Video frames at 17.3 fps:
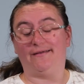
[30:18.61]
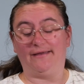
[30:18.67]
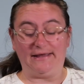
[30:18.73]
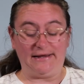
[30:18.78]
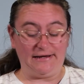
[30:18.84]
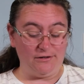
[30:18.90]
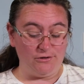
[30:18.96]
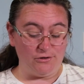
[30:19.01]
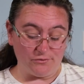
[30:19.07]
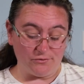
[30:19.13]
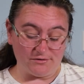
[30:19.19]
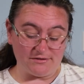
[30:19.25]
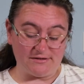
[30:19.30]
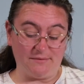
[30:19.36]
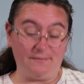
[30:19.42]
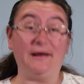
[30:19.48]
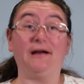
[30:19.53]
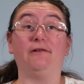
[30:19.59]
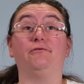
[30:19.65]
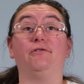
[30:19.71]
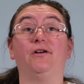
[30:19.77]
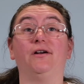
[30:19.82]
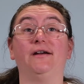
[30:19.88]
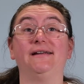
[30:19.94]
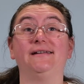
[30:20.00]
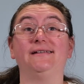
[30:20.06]
It looks about
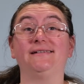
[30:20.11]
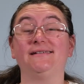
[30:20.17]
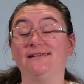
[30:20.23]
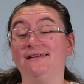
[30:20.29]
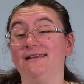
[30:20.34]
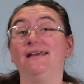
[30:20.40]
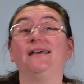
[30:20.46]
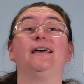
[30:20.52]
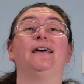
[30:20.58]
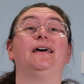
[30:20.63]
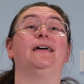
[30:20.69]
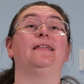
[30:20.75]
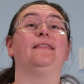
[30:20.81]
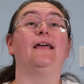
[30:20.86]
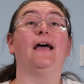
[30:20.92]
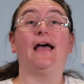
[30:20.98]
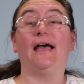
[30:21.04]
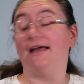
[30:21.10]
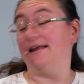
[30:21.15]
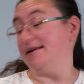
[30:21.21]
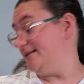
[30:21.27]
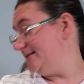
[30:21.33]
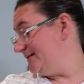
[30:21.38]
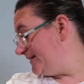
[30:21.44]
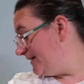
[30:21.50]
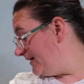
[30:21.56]
right,
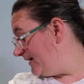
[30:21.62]
and